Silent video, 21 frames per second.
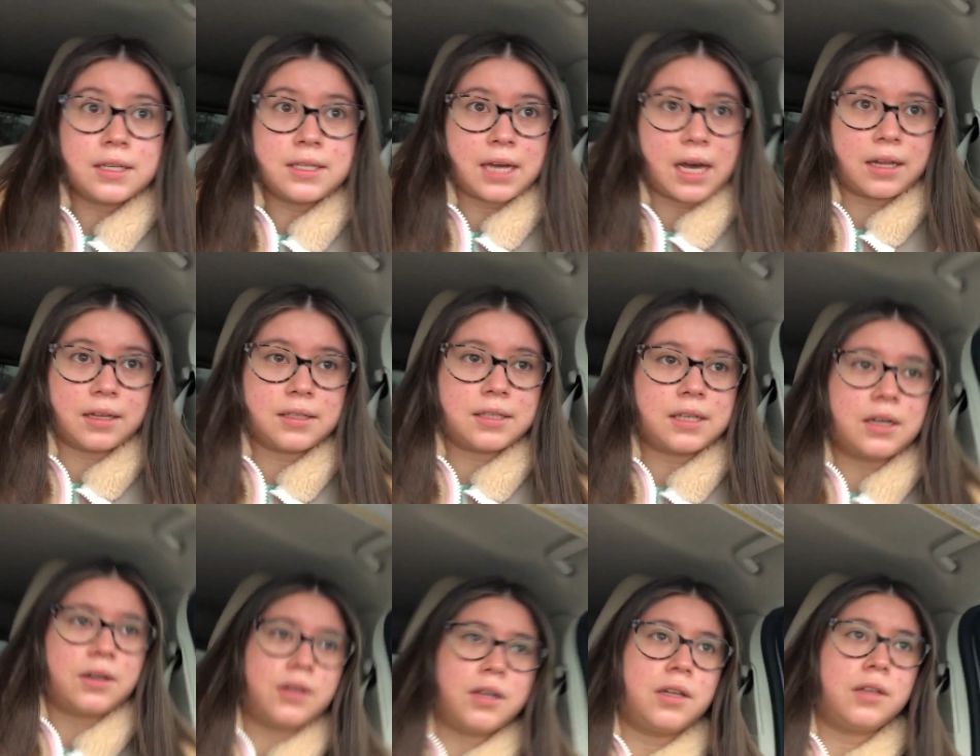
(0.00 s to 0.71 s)

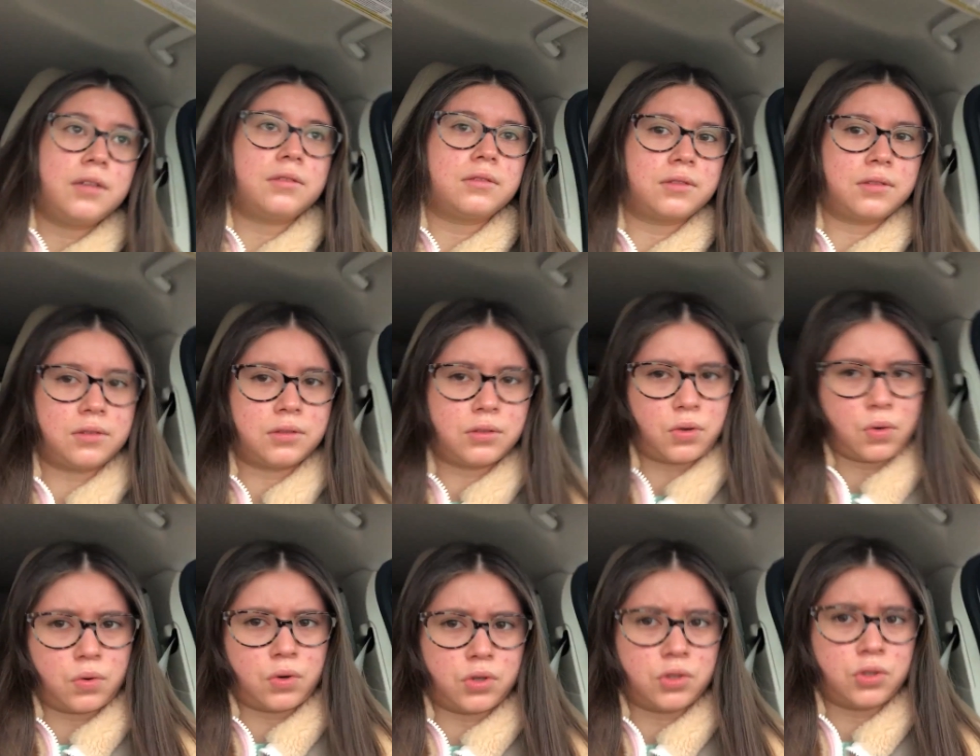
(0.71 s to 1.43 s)
Dallas area,
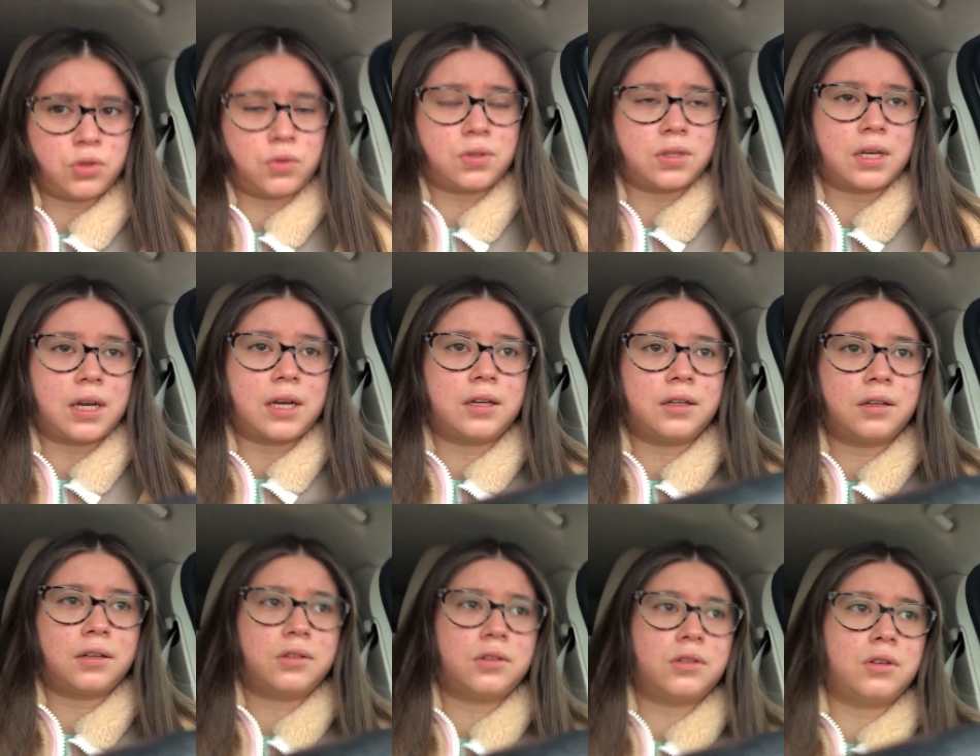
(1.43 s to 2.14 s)
go to
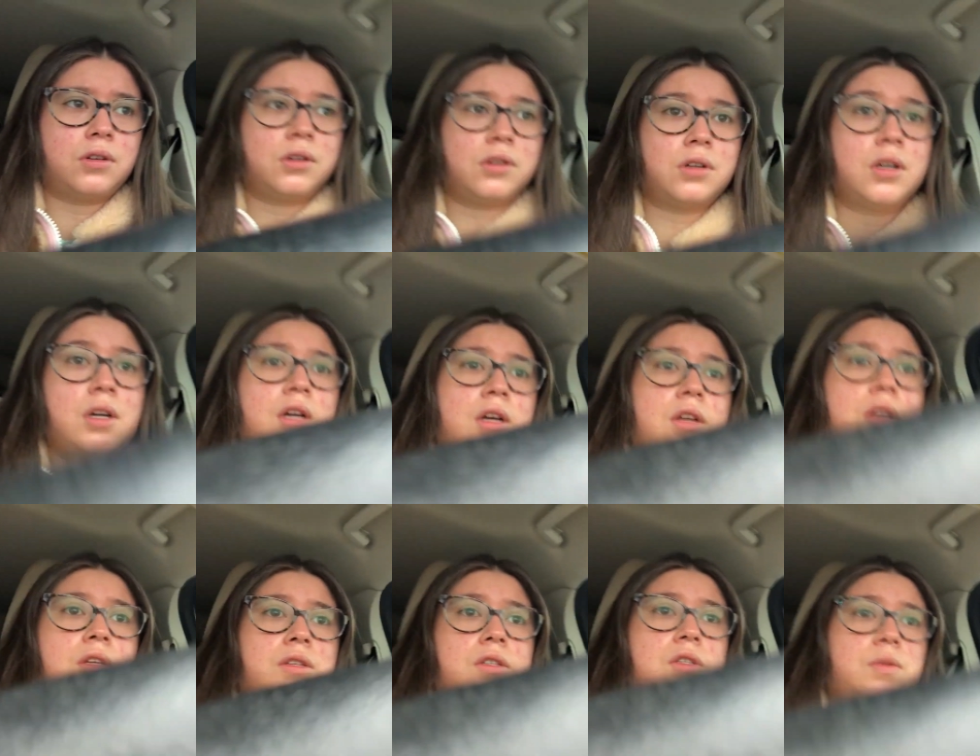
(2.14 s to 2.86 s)
Juiceland. Their
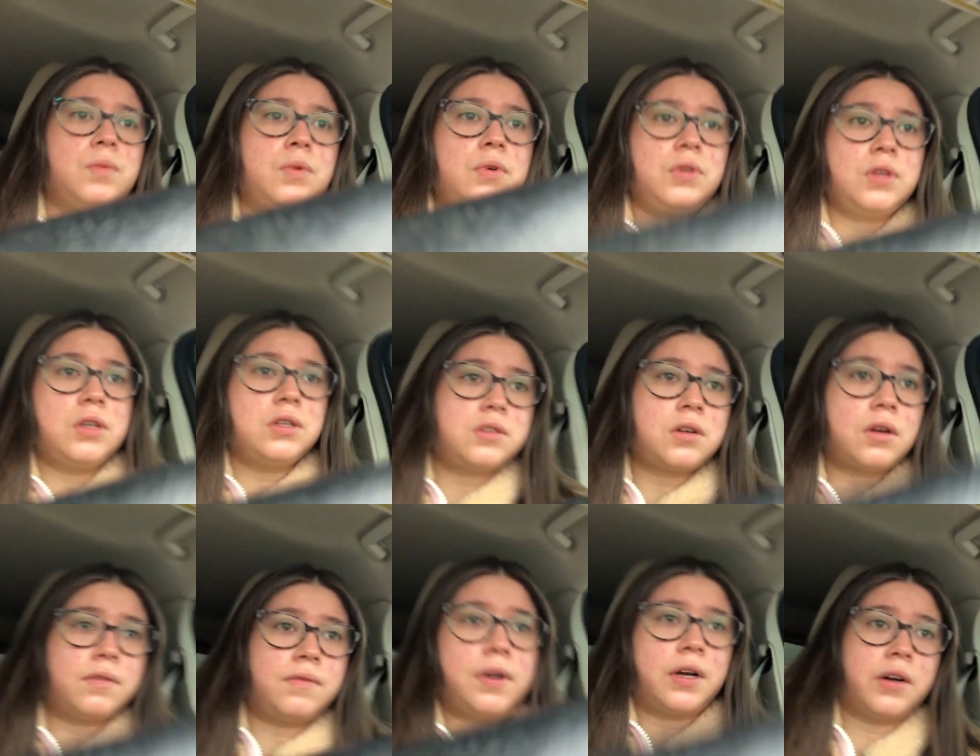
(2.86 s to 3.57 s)

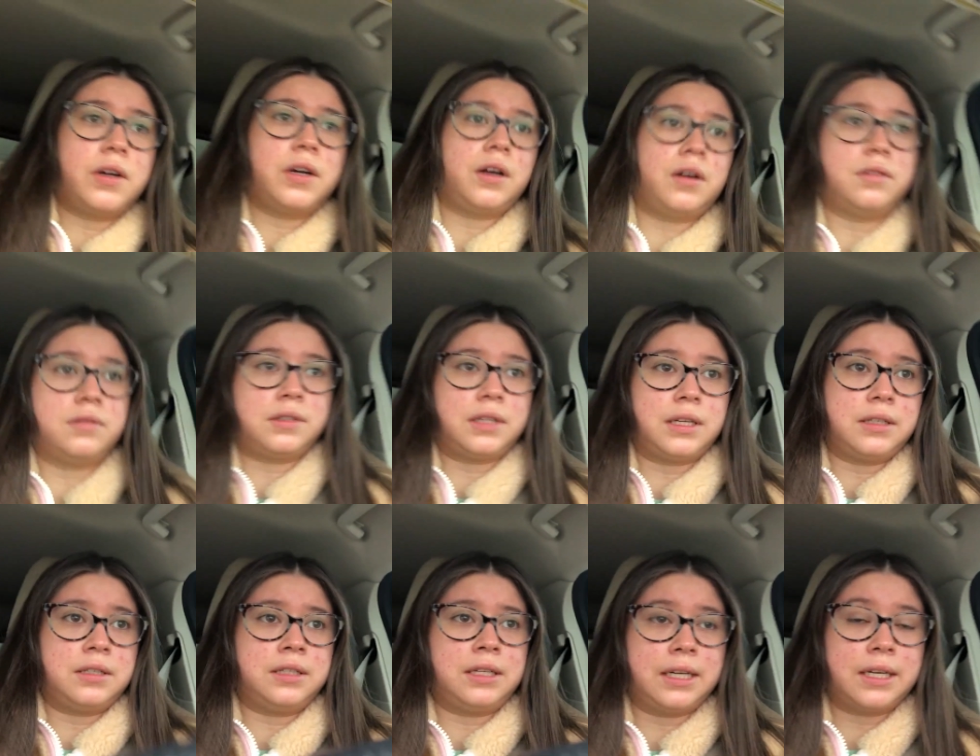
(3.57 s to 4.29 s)
smoothies are very
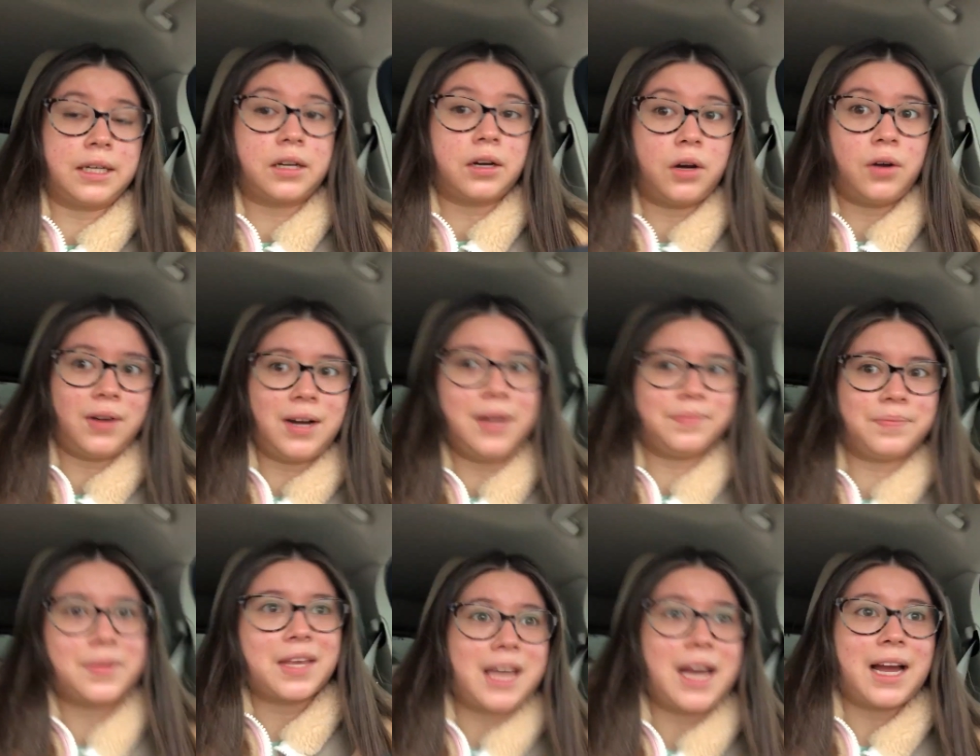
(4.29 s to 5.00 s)
authentic. All
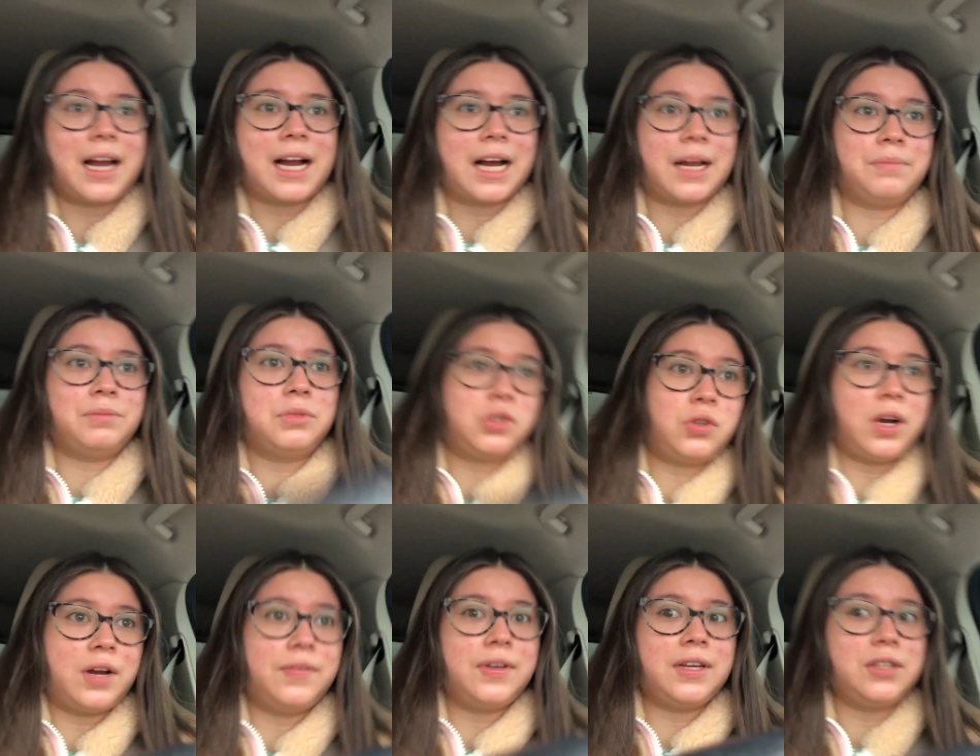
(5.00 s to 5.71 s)
right, like I'm
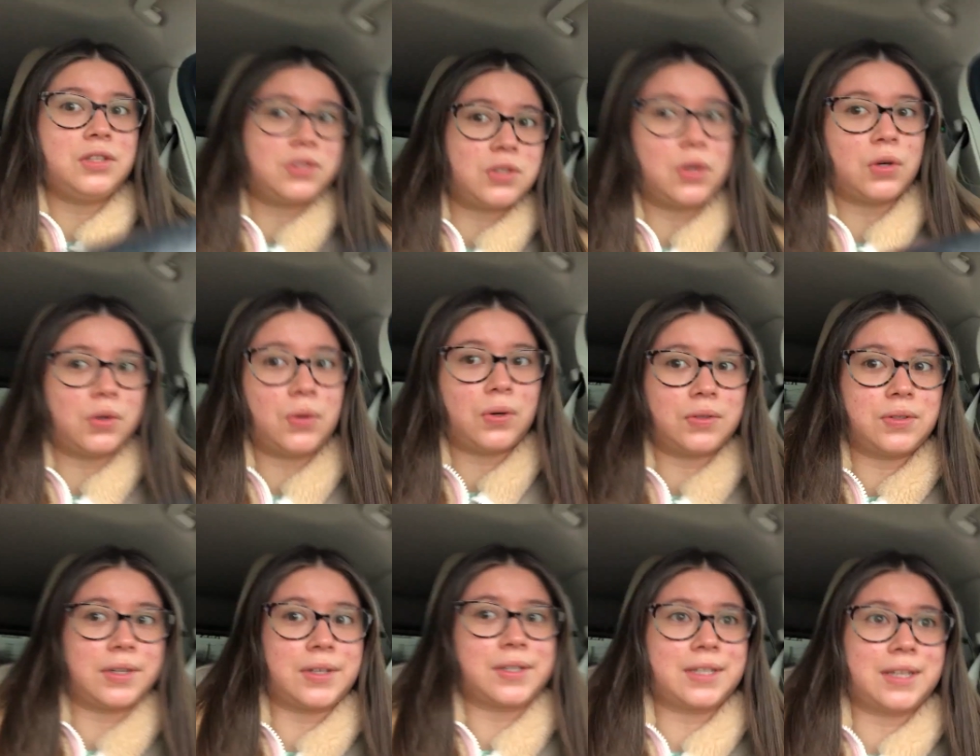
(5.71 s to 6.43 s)
driving, so
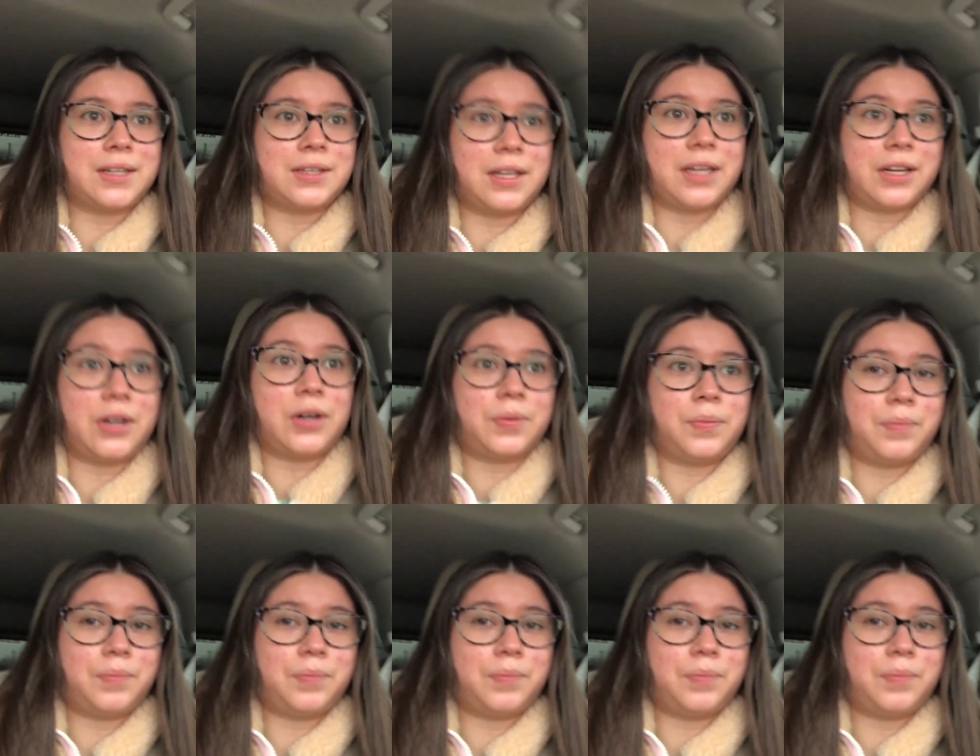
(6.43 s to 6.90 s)
I'll talk to y'all later.